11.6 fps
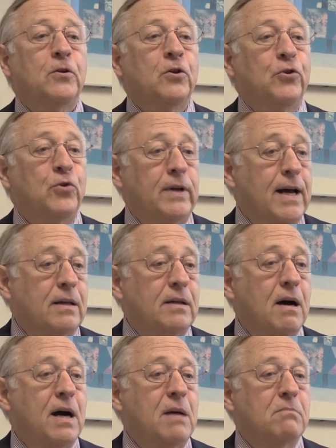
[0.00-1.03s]
During that
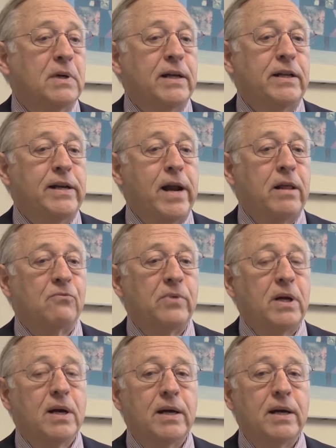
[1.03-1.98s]
time, 1983,